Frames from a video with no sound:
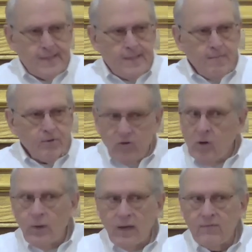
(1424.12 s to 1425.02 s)
But you know,
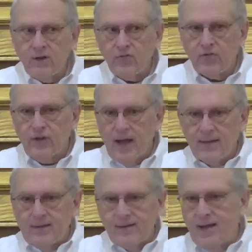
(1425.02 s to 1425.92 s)
we live in a
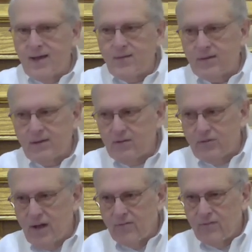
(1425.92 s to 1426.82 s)
society today that it's
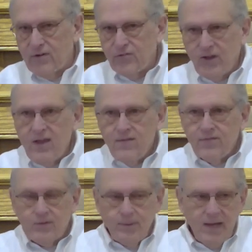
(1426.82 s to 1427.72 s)
not very
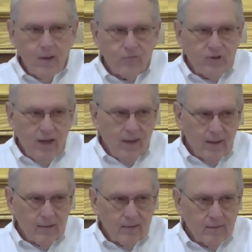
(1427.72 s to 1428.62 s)
safe to be outside
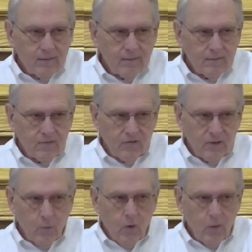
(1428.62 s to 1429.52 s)
the city
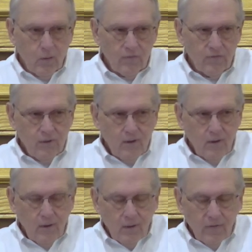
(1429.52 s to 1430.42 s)
walls.
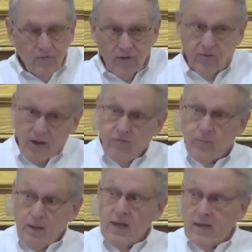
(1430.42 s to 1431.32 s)
It's not safe to
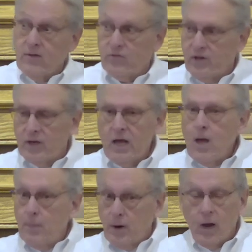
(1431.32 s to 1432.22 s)
be in the city.
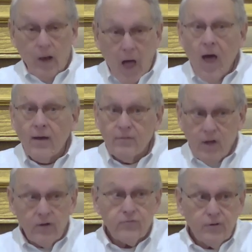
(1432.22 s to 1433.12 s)
But a lot of
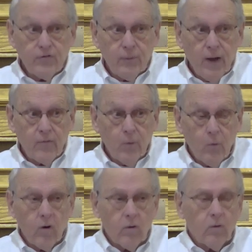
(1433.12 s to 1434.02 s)
countries around the
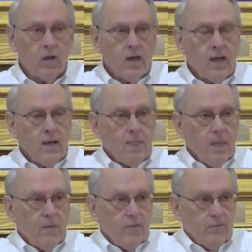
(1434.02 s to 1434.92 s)
world,
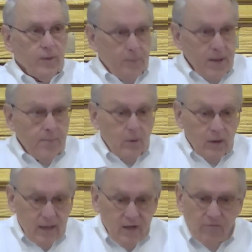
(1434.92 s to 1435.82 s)
the people
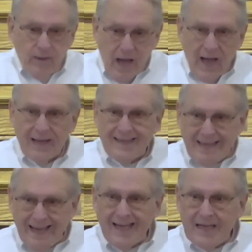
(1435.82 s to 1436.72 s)
live behind
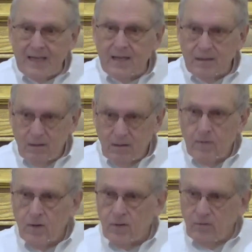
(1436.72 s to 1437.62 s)
gated
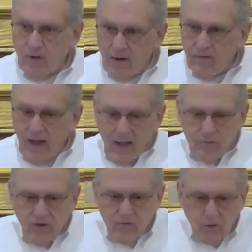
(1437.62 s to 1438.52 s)
communities. Every house
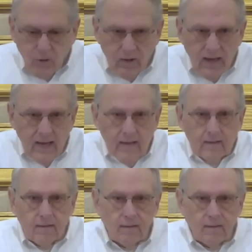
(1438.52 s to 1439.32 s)
has a little gate.